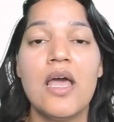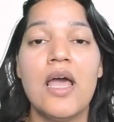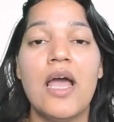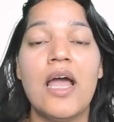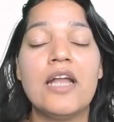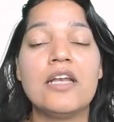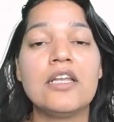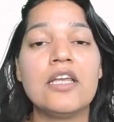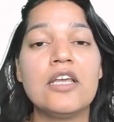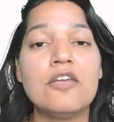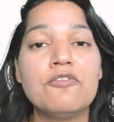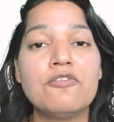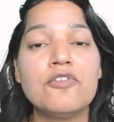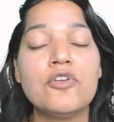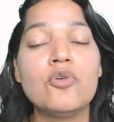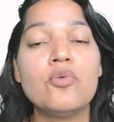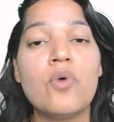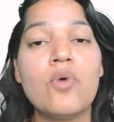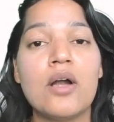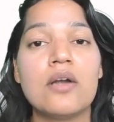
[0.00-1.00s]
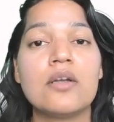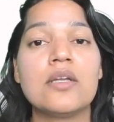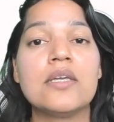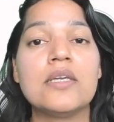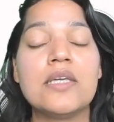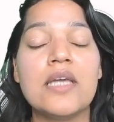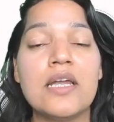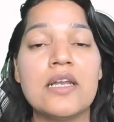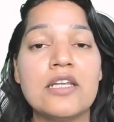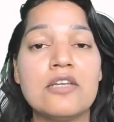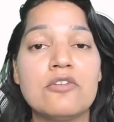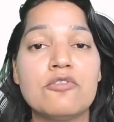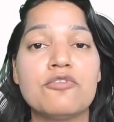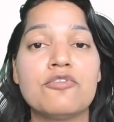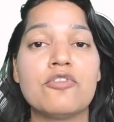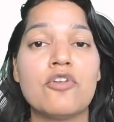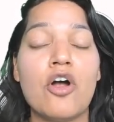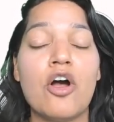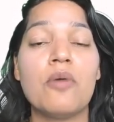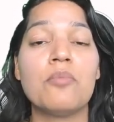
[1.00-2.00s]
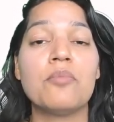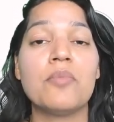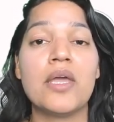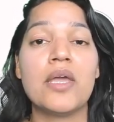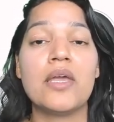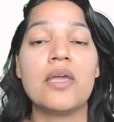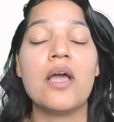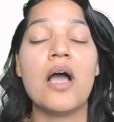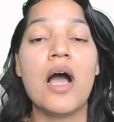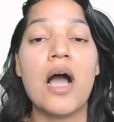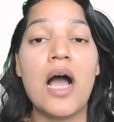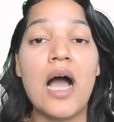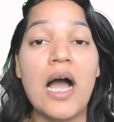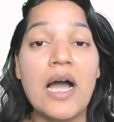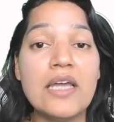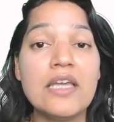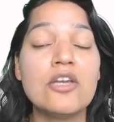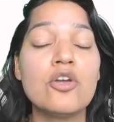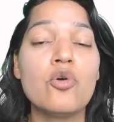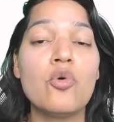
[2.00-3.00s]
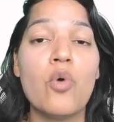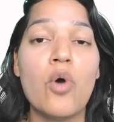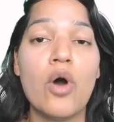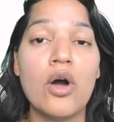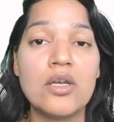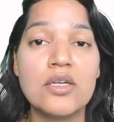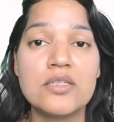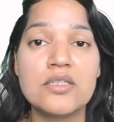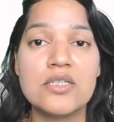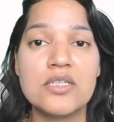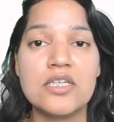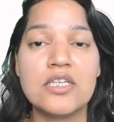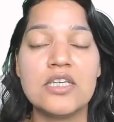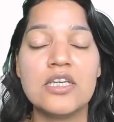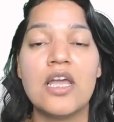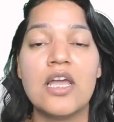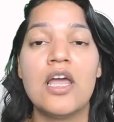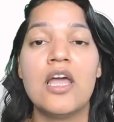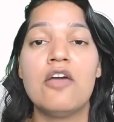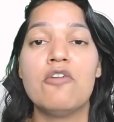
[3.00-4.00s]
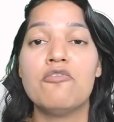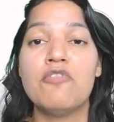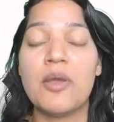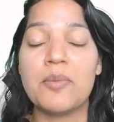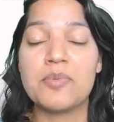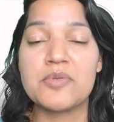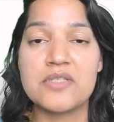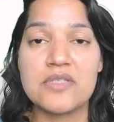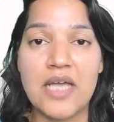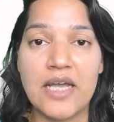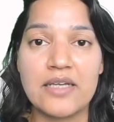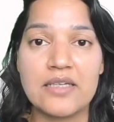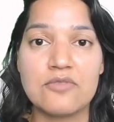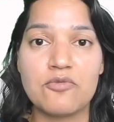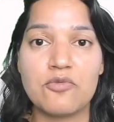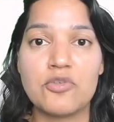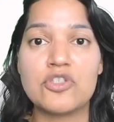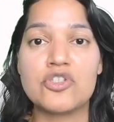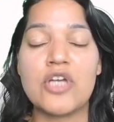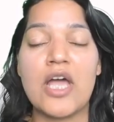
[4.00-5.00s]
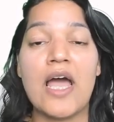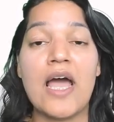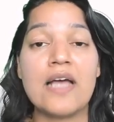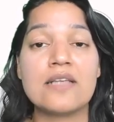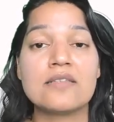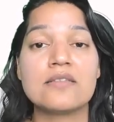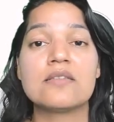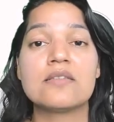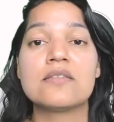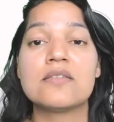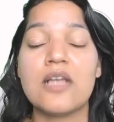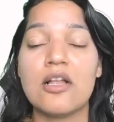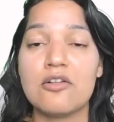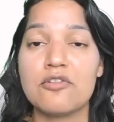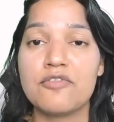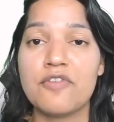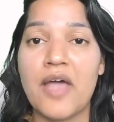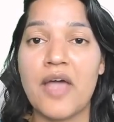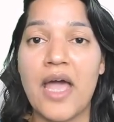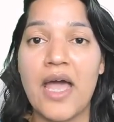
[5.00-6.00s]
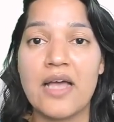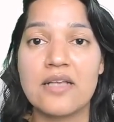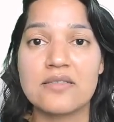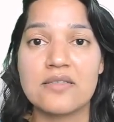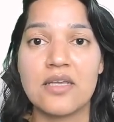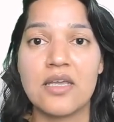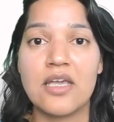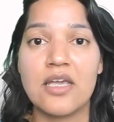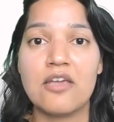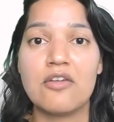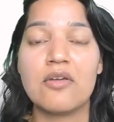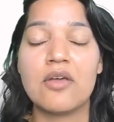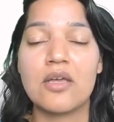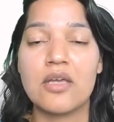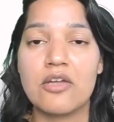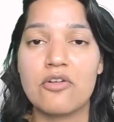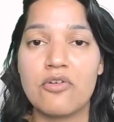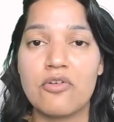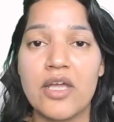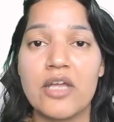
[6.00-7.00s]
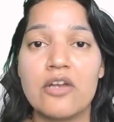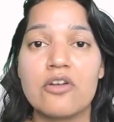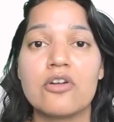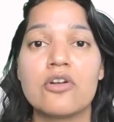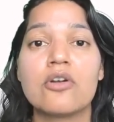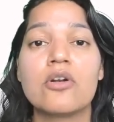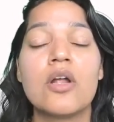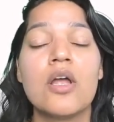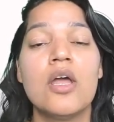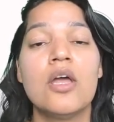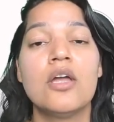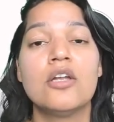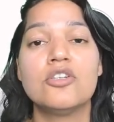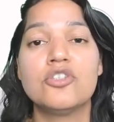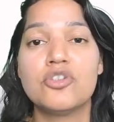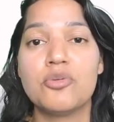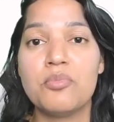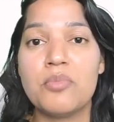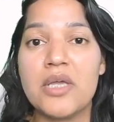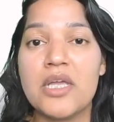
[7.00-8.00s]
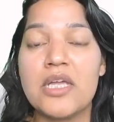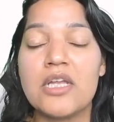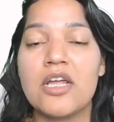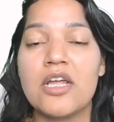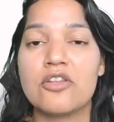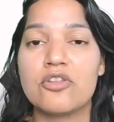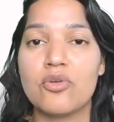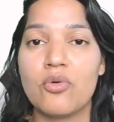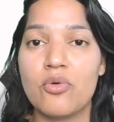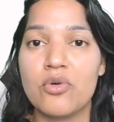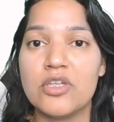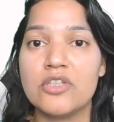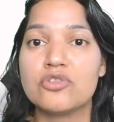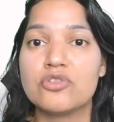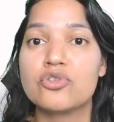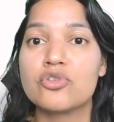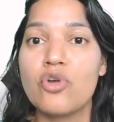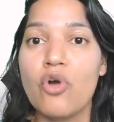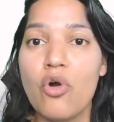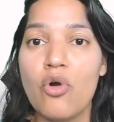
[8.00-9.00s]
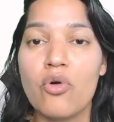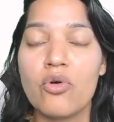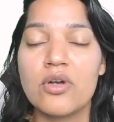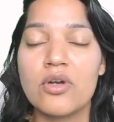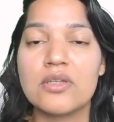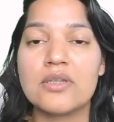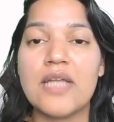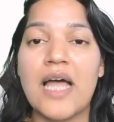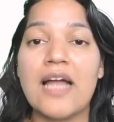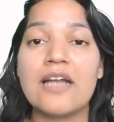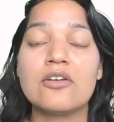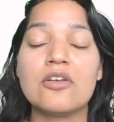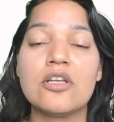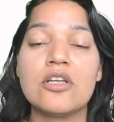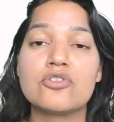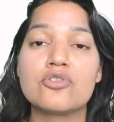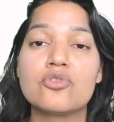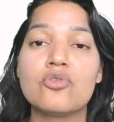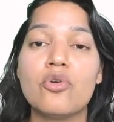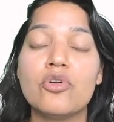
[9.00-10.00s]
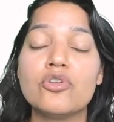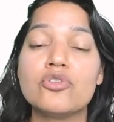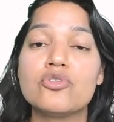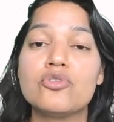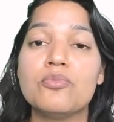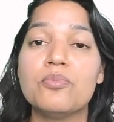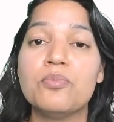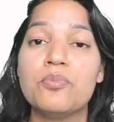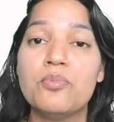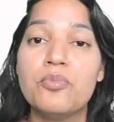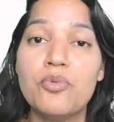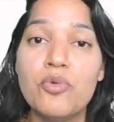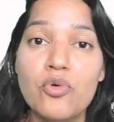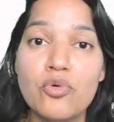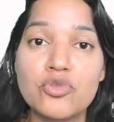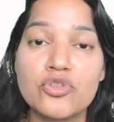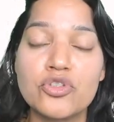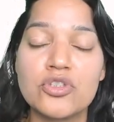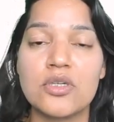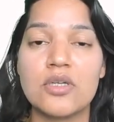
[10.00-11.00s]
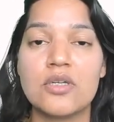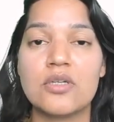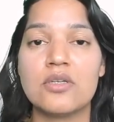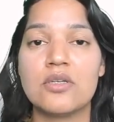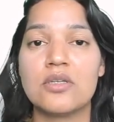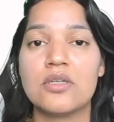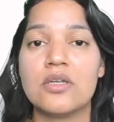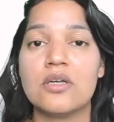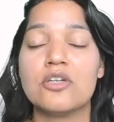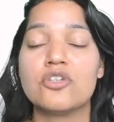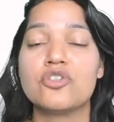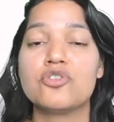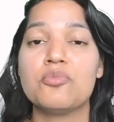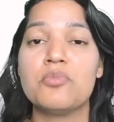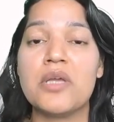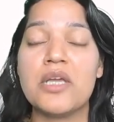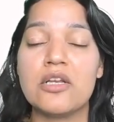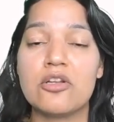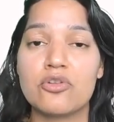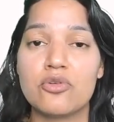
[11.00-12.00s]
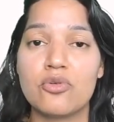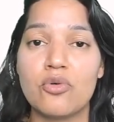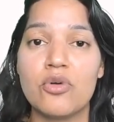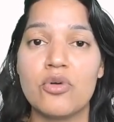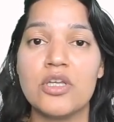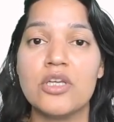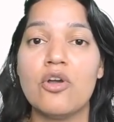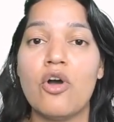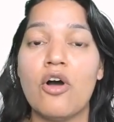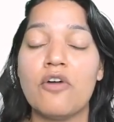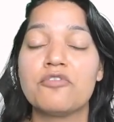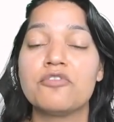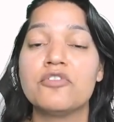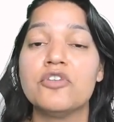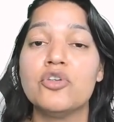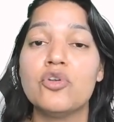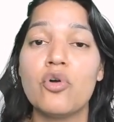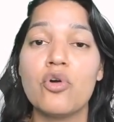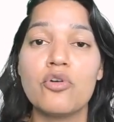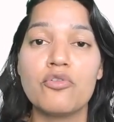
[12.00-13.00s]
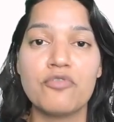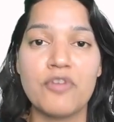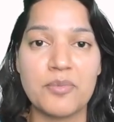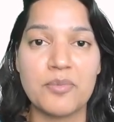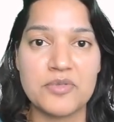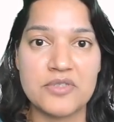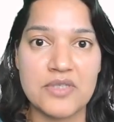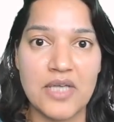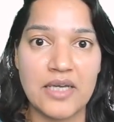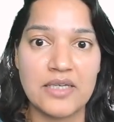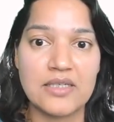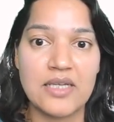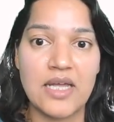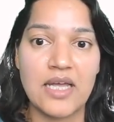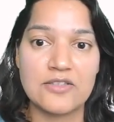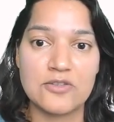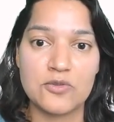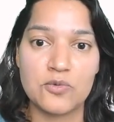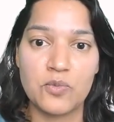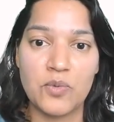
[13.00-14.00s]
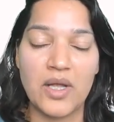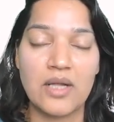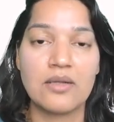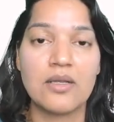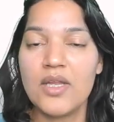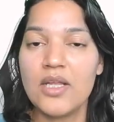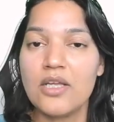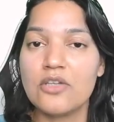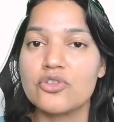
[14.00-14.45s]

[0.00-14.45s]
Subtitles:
And if you are getting from a high quality website which itself has a greater domain authority score, that is going to boost the domain authority of your website as well.